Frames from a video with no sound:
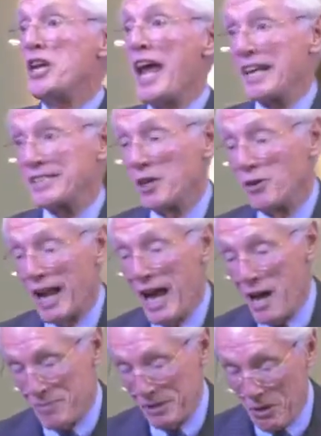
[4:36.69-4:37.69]
chance it will
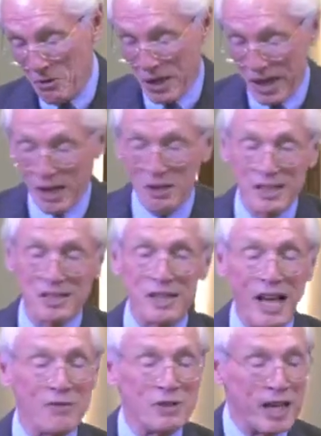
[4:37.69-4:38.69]
happen. Okay, doesn't
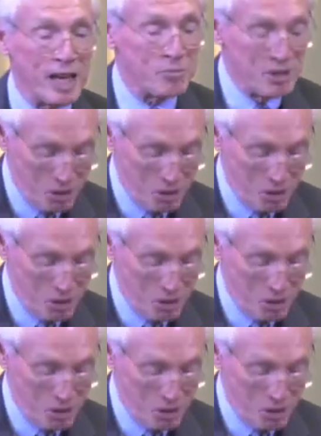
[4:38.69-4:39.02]
have to happen.